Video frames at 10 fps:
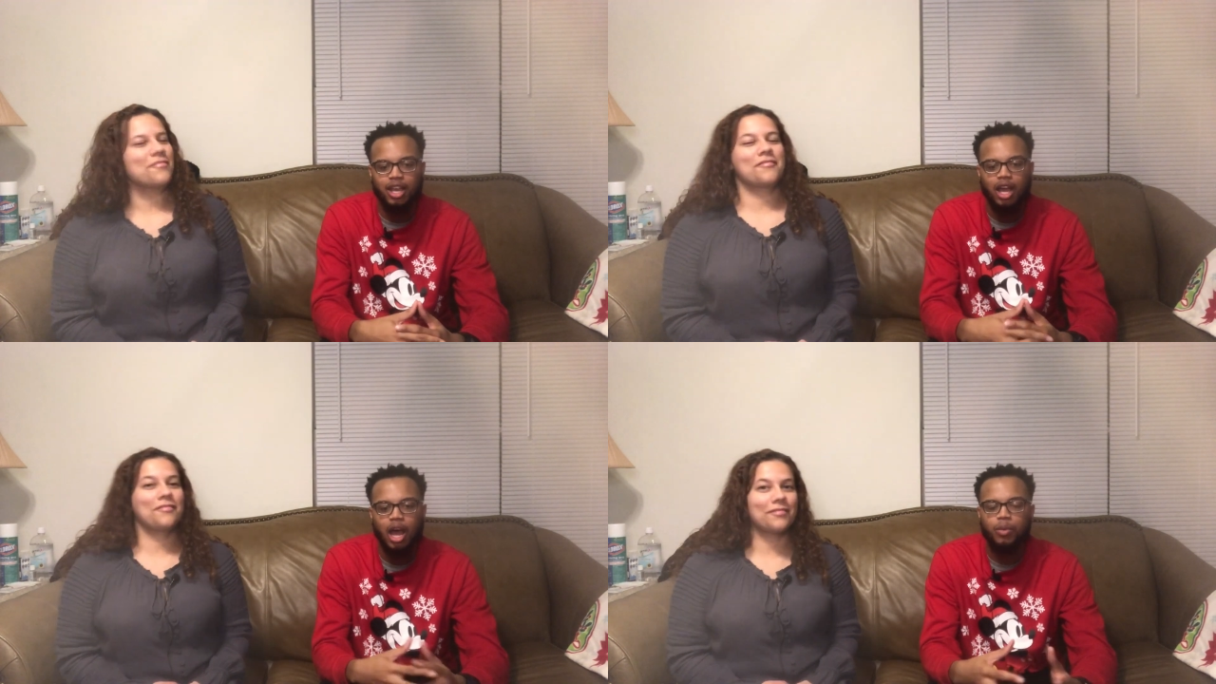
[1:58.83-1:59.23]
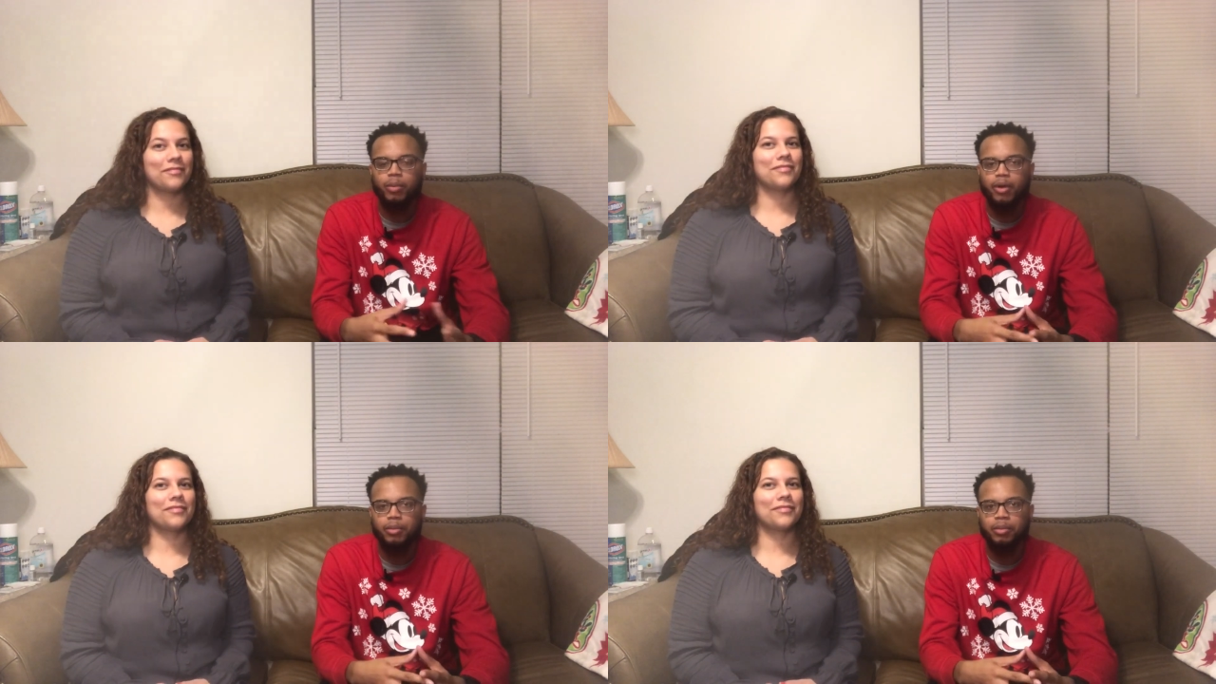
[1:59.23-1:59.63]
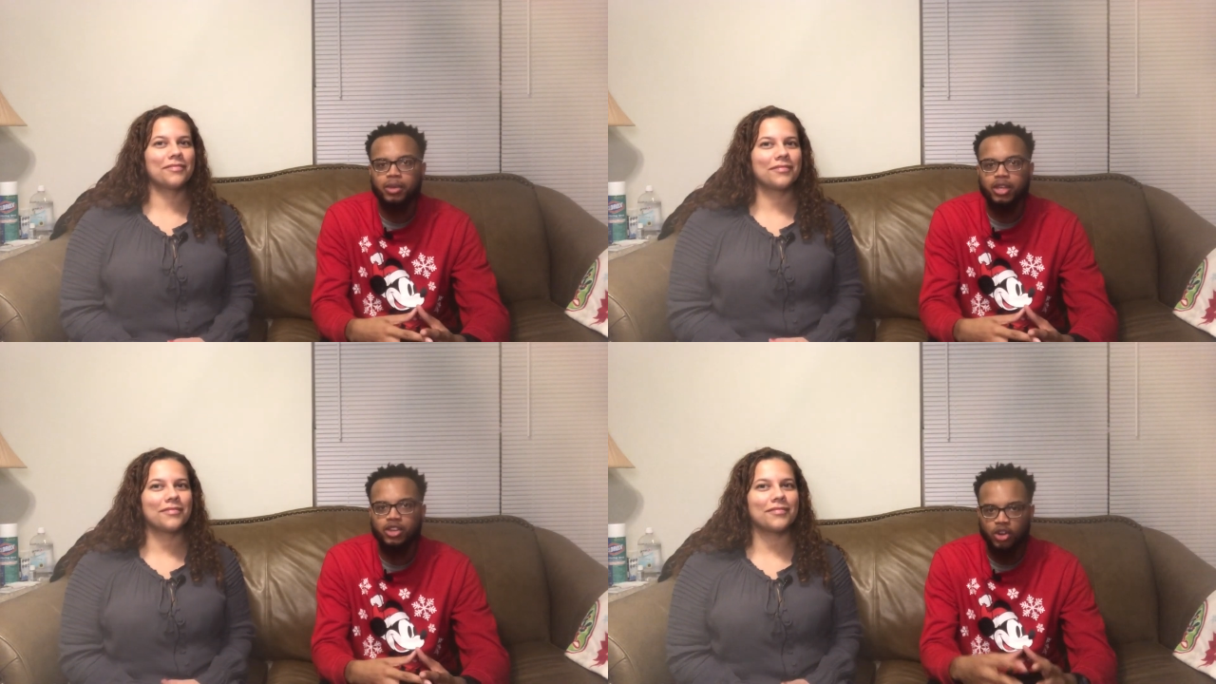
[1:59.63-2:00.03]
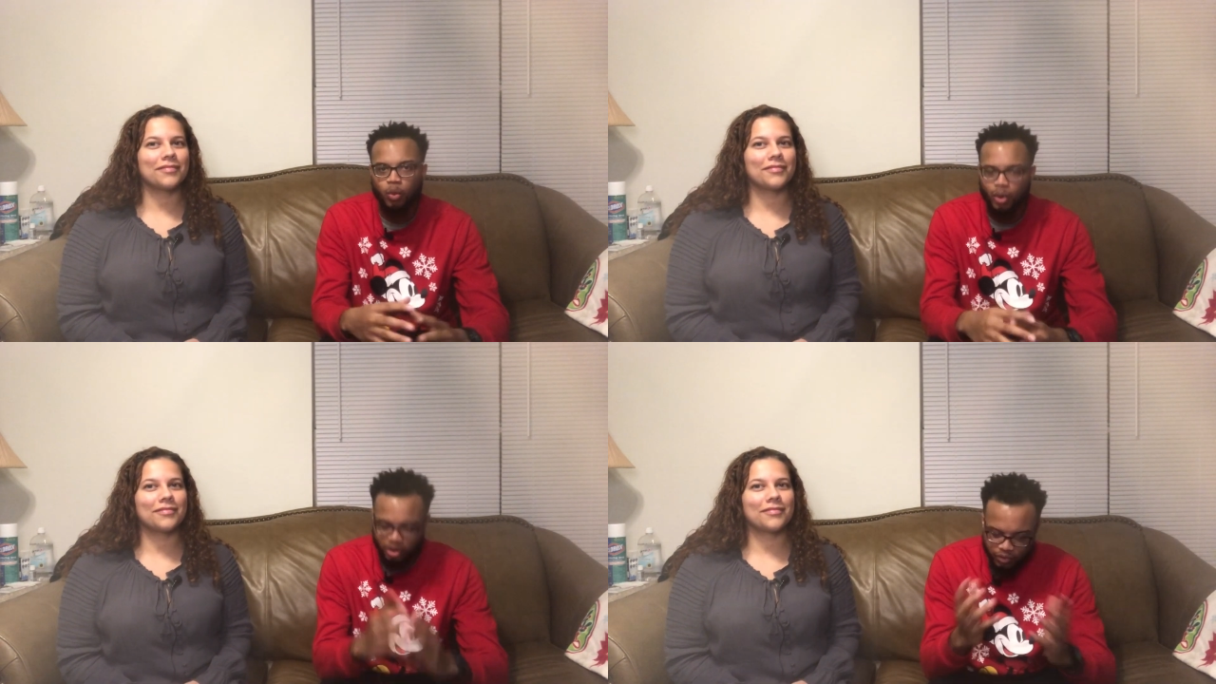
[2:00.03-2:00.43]
Speaker 1: I would probably be, you know,
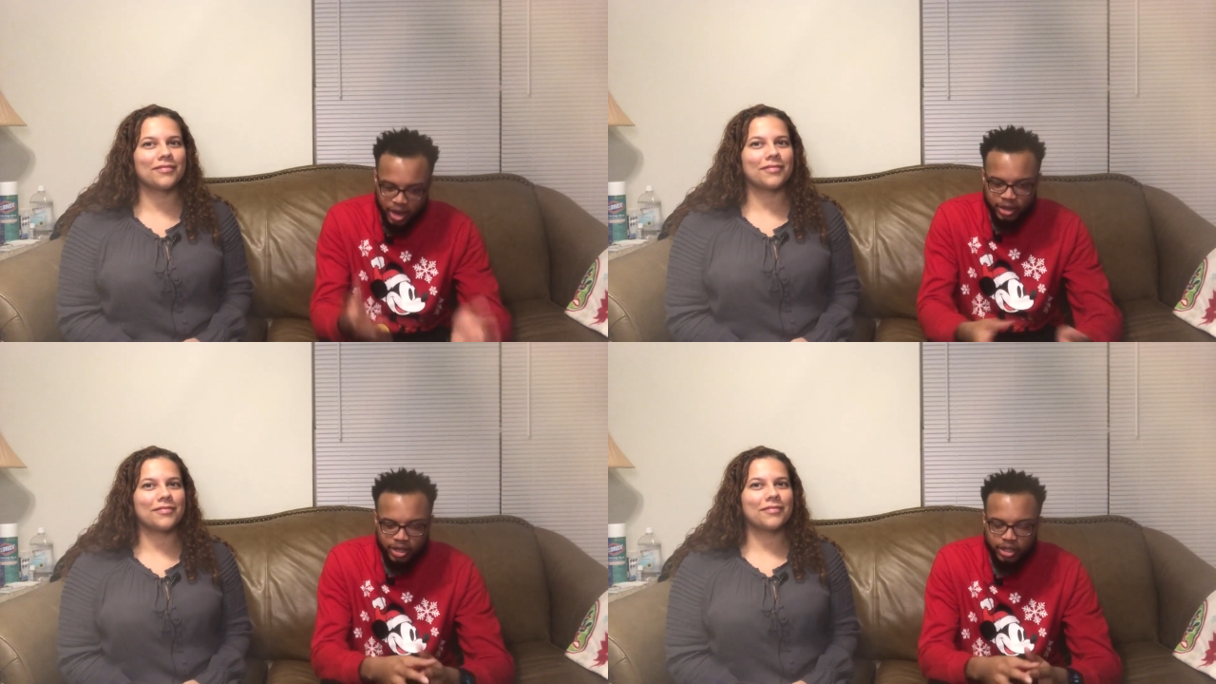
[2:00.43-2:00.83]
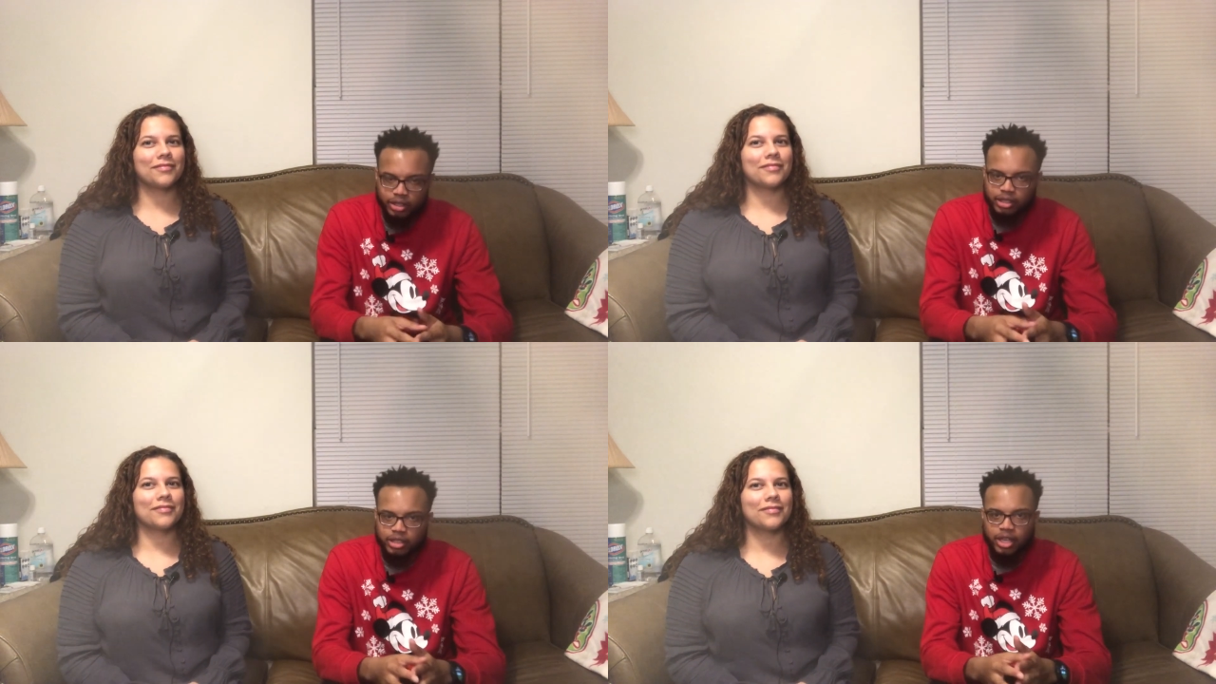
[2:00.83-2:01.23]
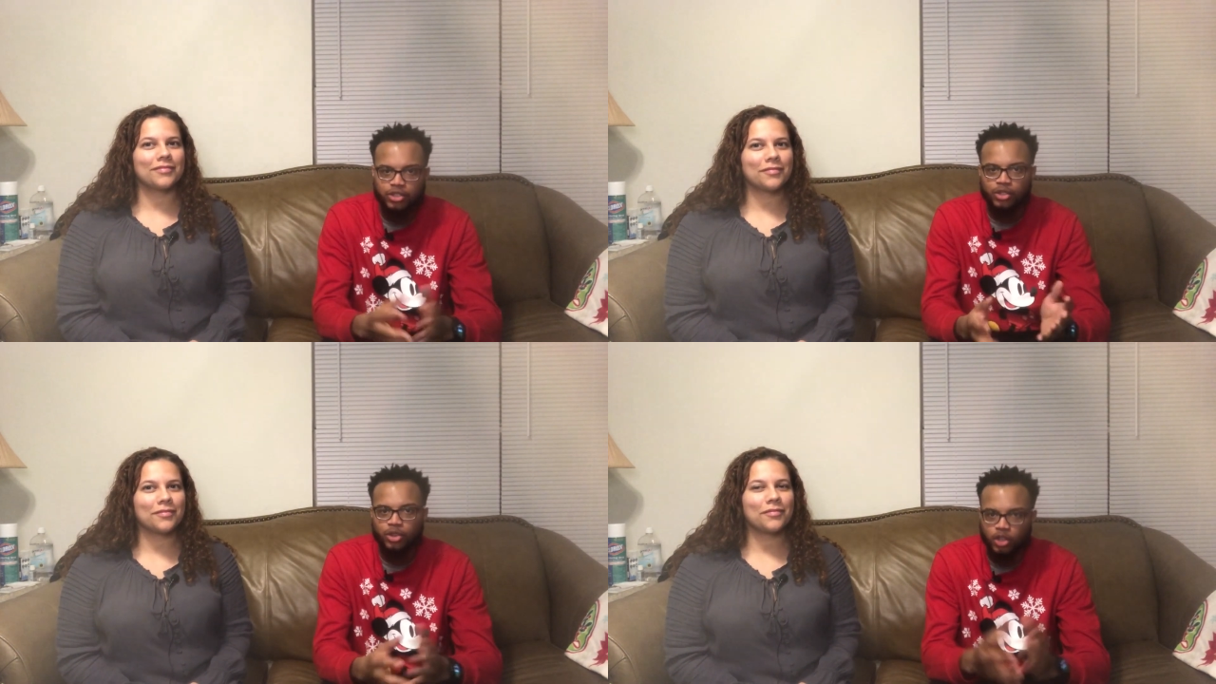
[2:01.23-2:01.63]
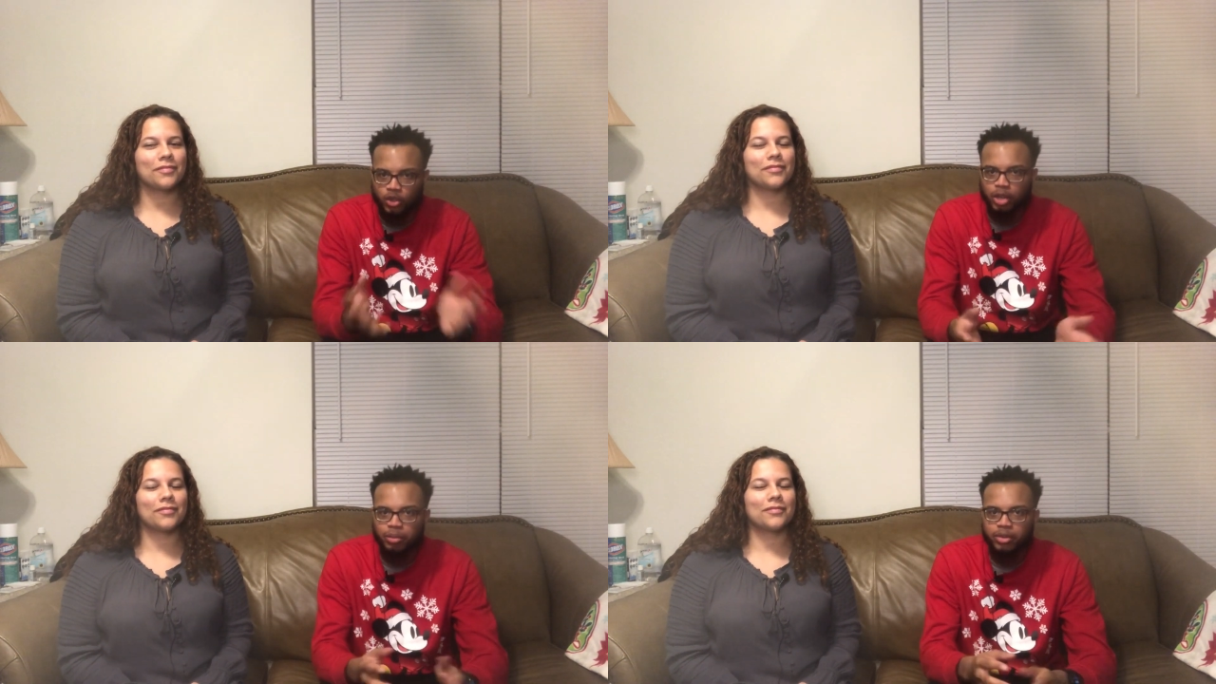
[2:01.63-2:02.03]
well rounded because, as you know,
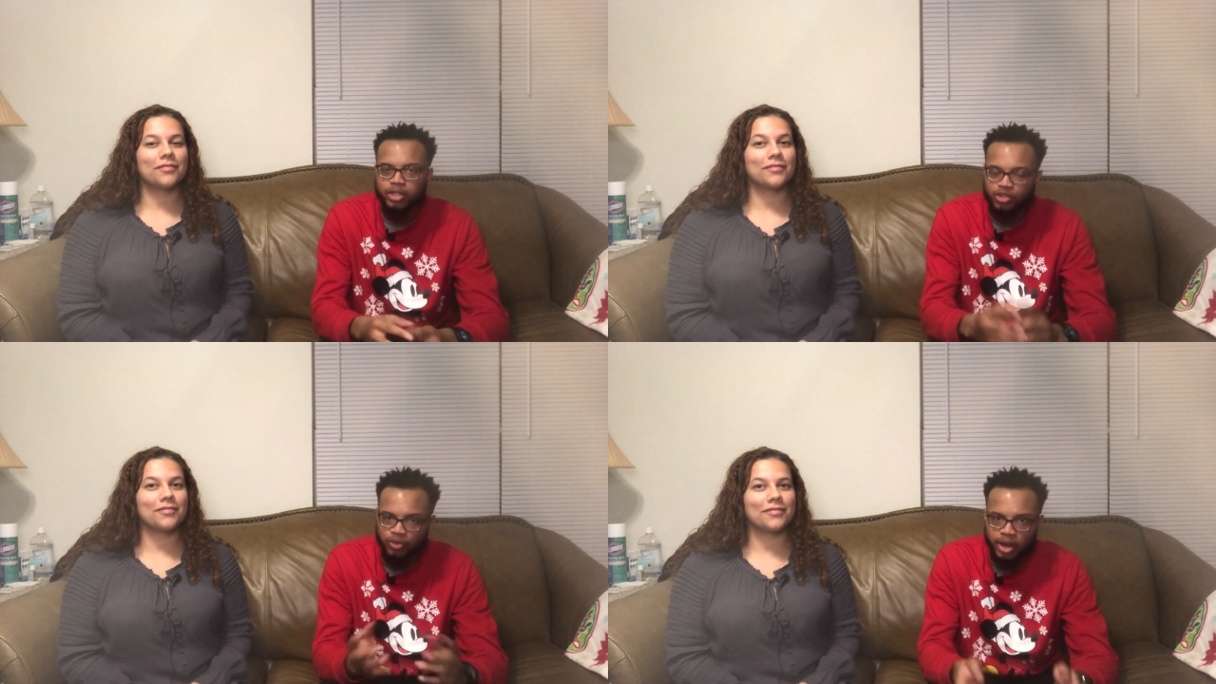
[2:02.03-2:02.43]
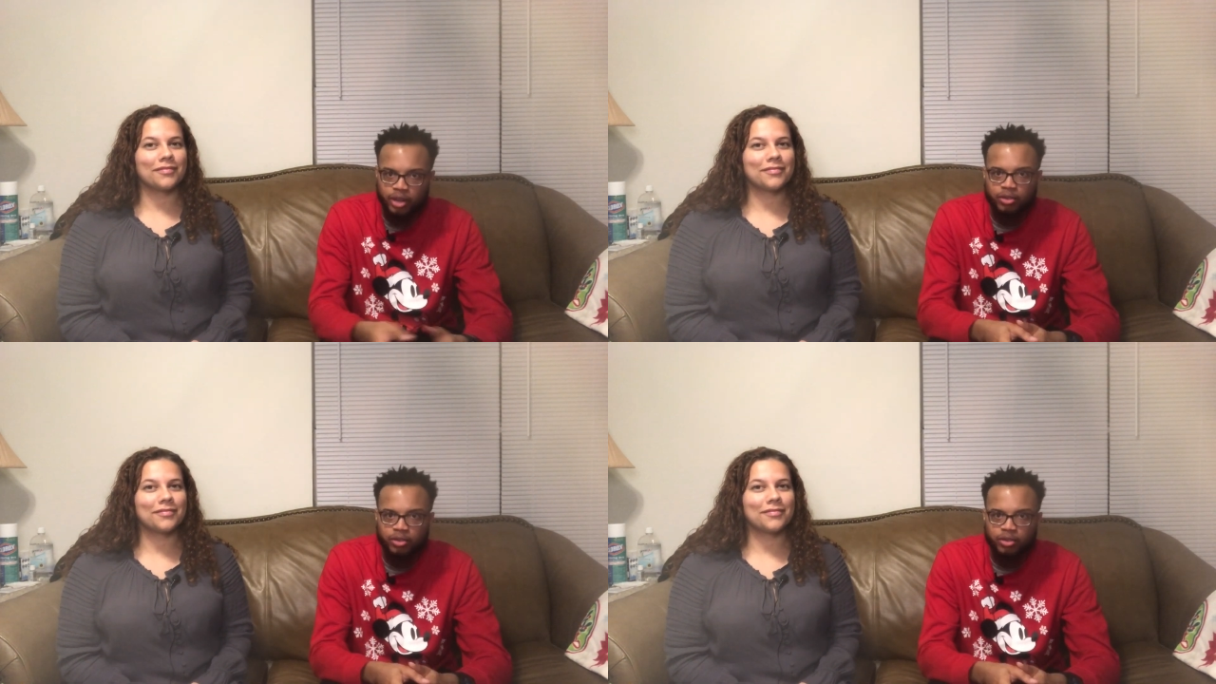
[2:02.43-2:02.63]
cucumber is round.